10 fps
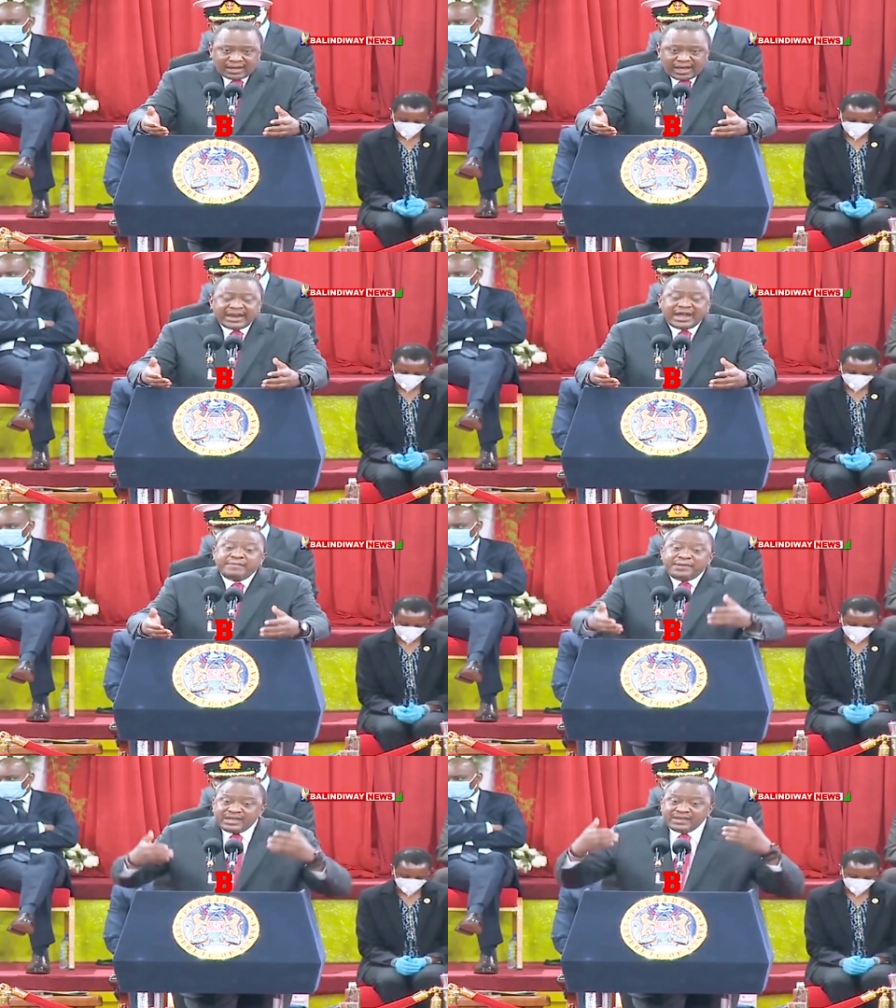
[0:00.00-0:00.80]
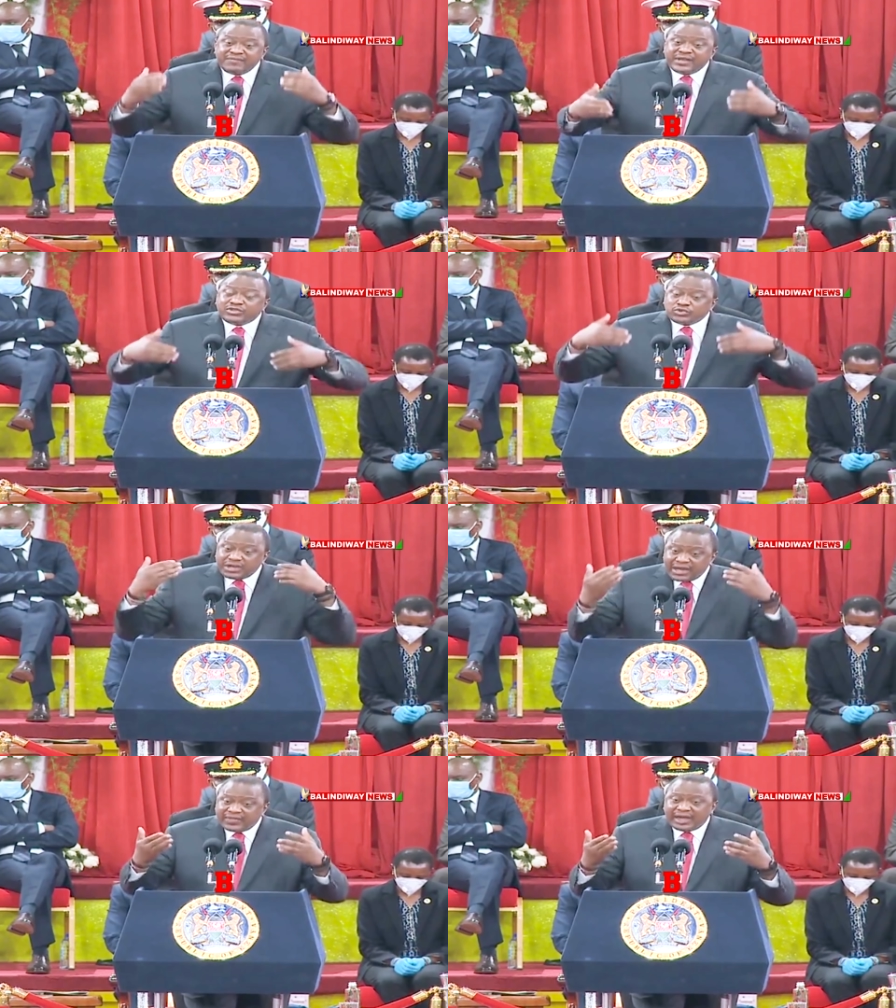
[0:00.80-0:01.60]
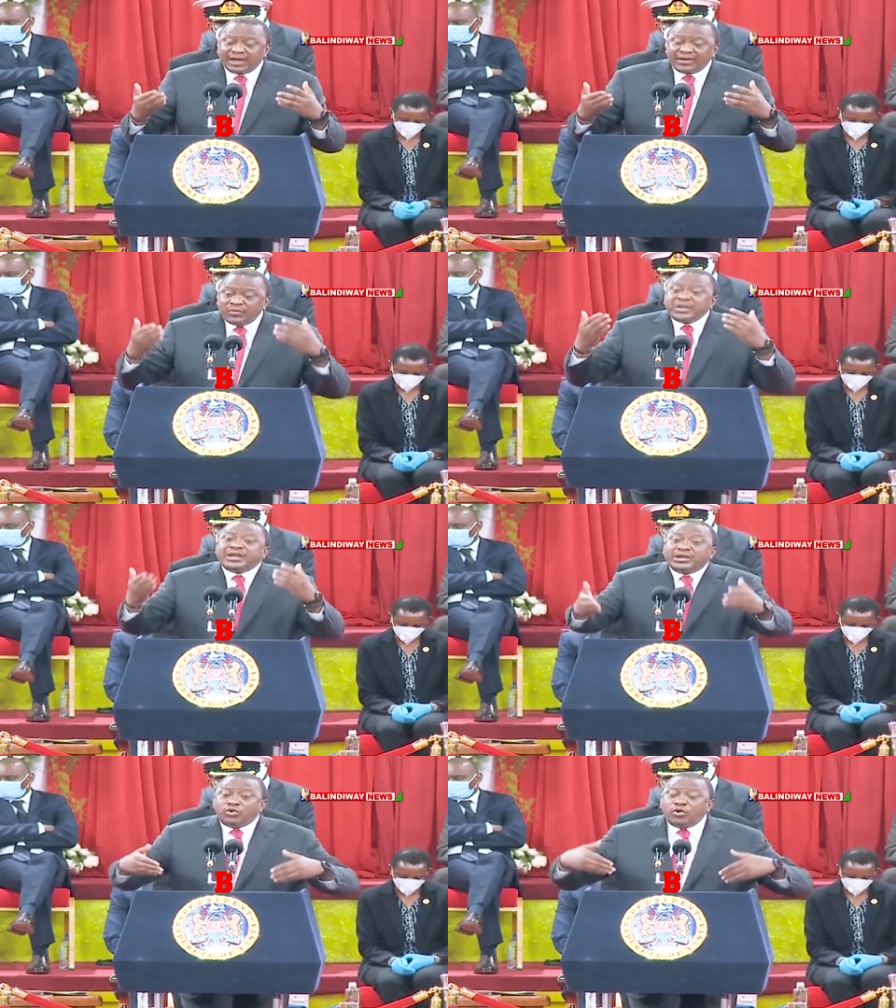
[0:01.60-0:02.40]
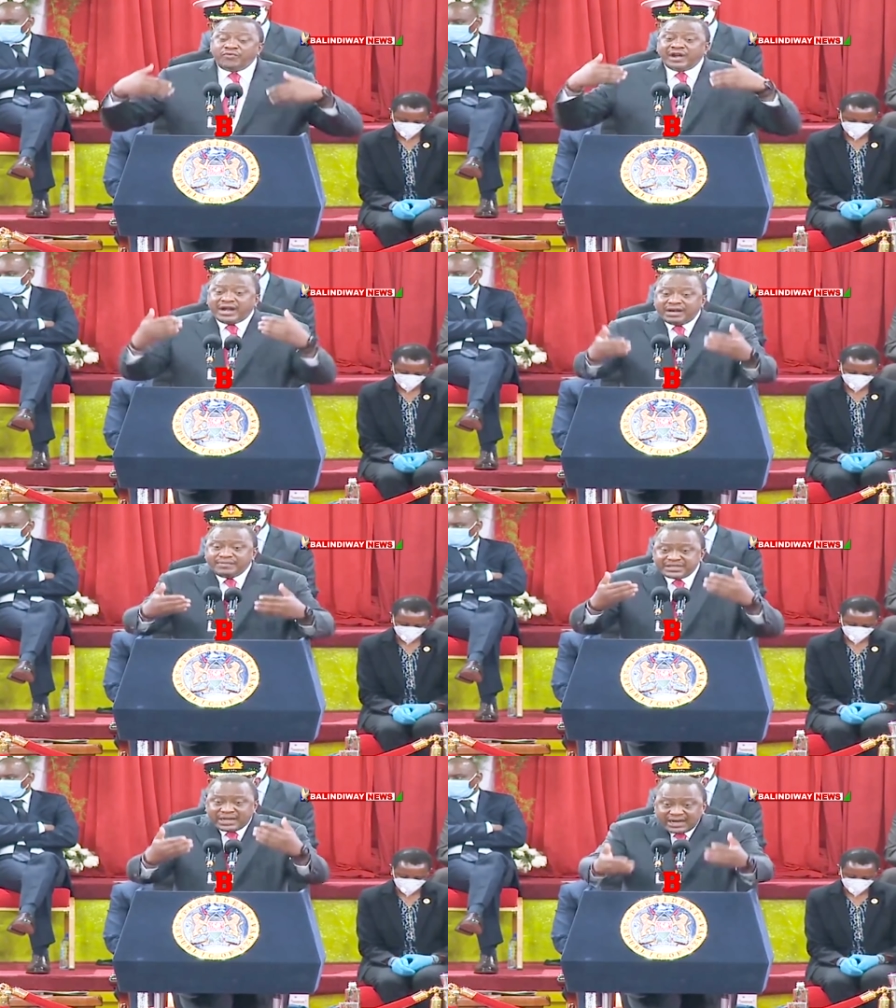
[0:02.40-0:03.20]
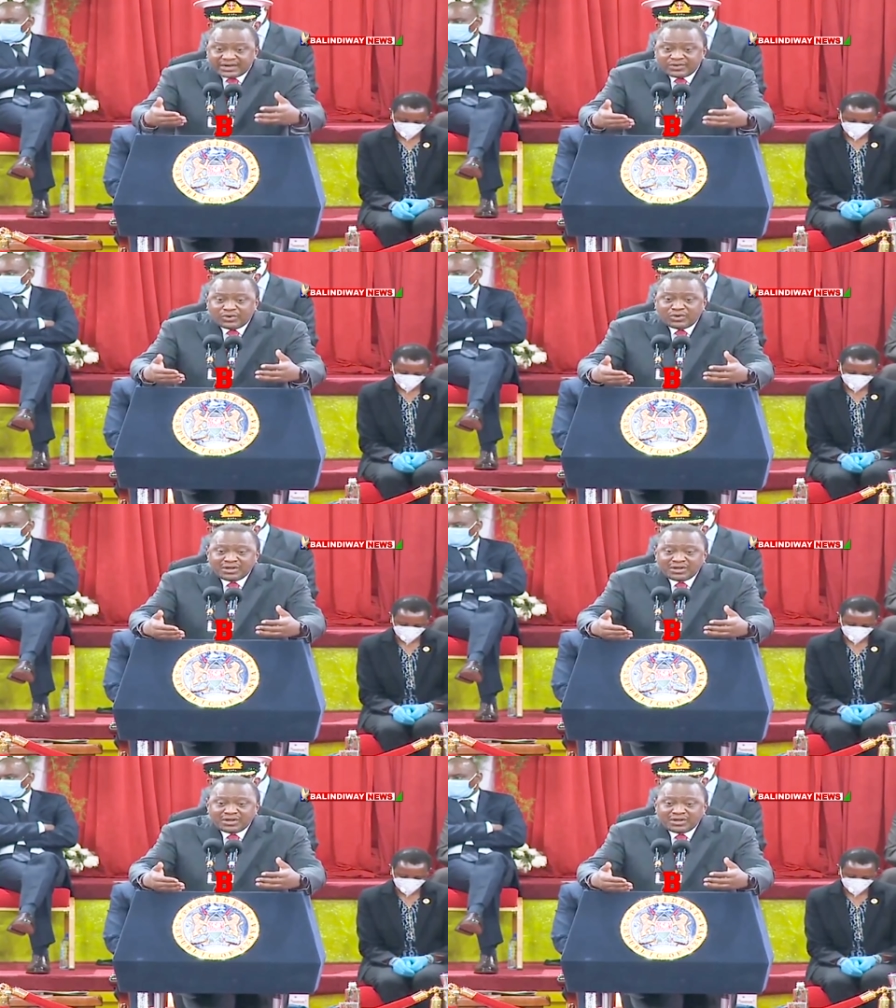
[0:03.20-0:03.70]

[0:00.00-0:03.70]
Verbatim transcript: And I believe that together we can overcome this hurdle.